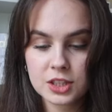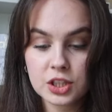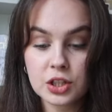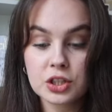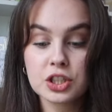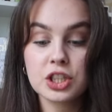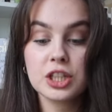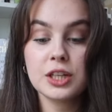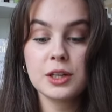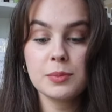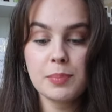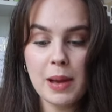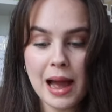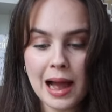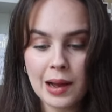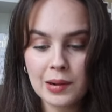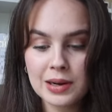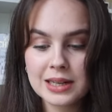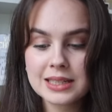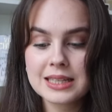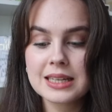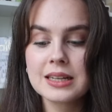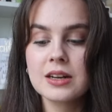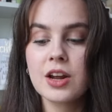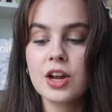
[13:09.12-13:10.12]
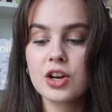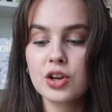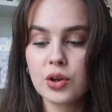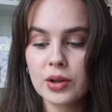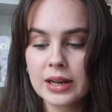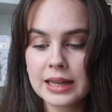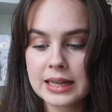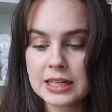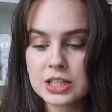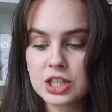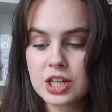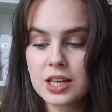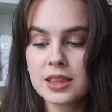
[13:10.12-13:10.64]
So she is powerless in her
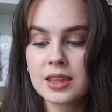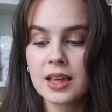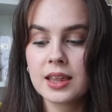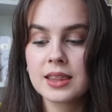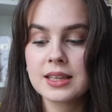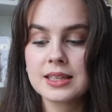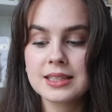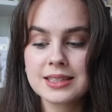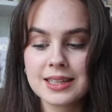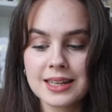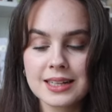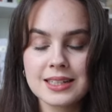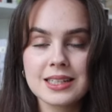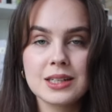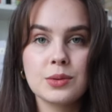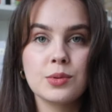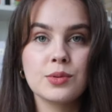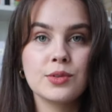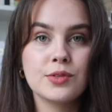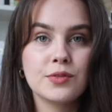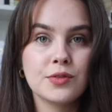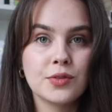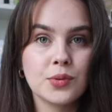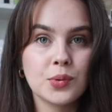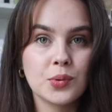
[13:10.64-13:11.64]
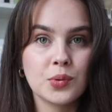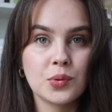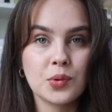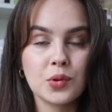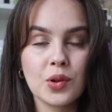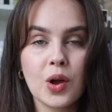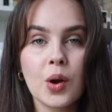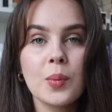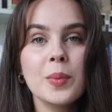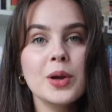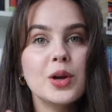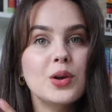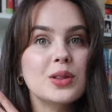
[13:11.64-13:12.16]
knowledge that the city will fall.
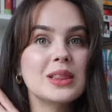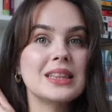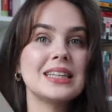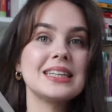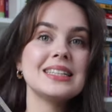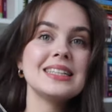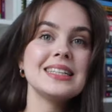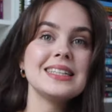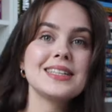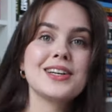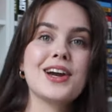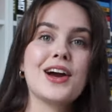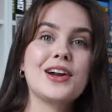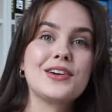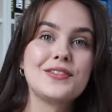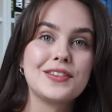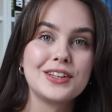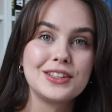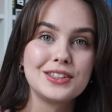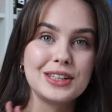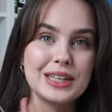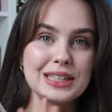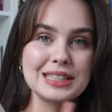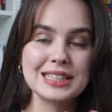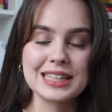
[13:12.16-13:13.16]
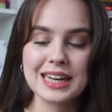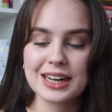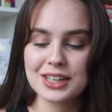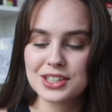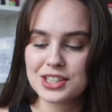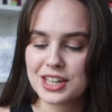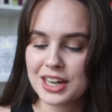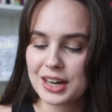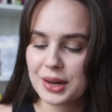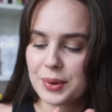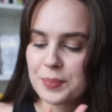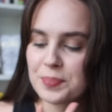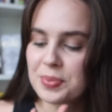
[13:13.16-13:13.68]
Oh my god, this is kind of interesting
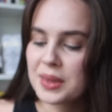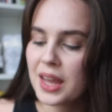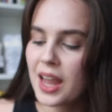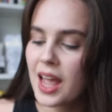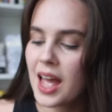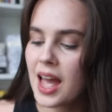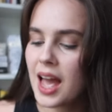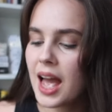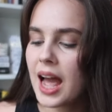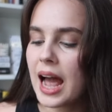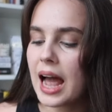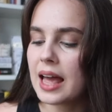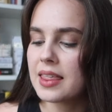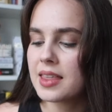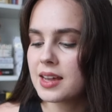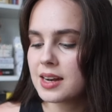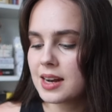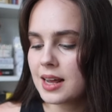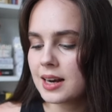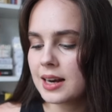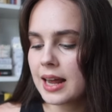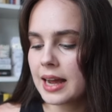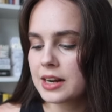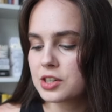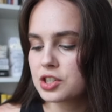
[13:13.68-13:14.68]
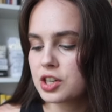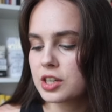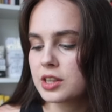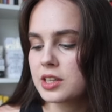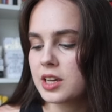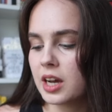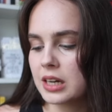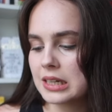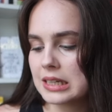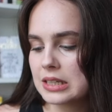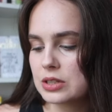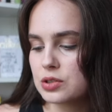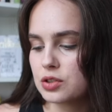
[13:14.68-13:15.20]
actually. And then Electra, the
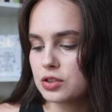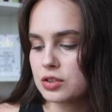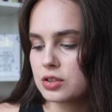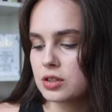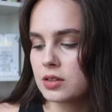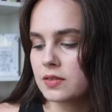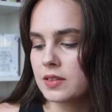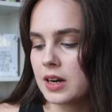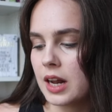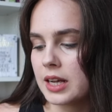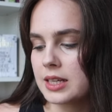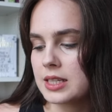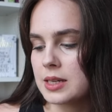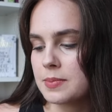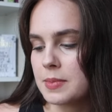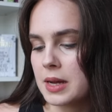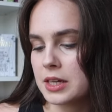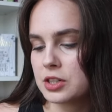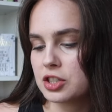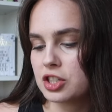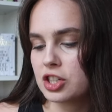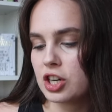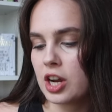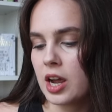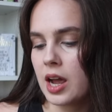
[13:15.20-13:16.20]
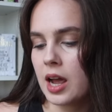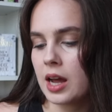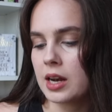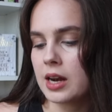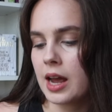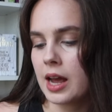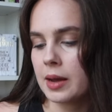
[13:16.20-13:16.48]
youngest daughter of Clytemnestra and